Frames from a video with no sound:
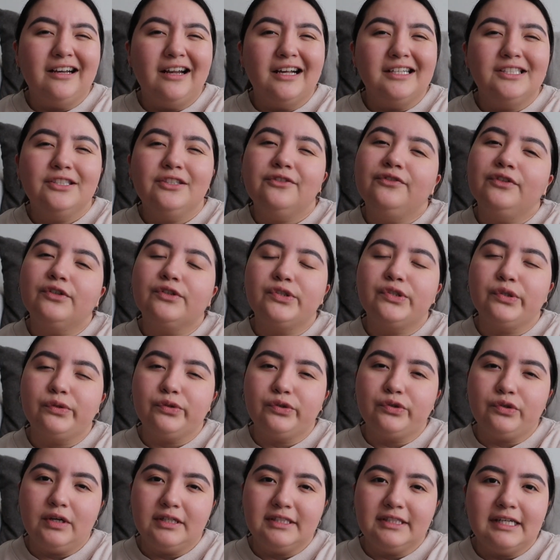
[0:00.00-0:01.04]
not to feel so
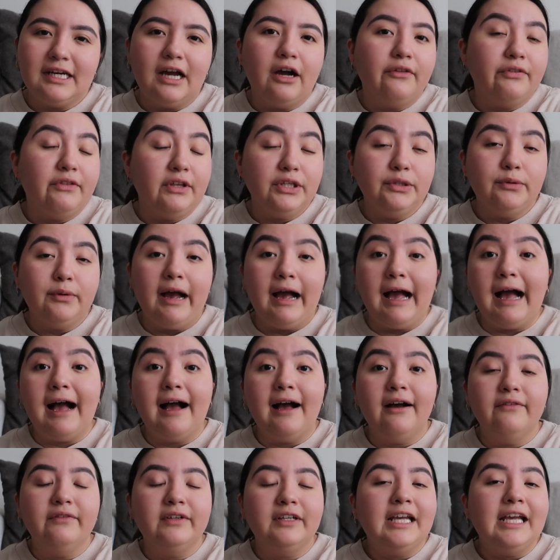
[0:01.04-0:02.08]
stressed out that you
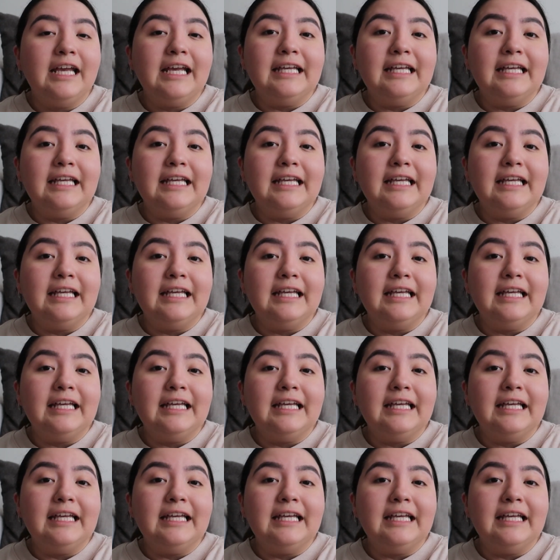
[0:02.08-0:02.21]
have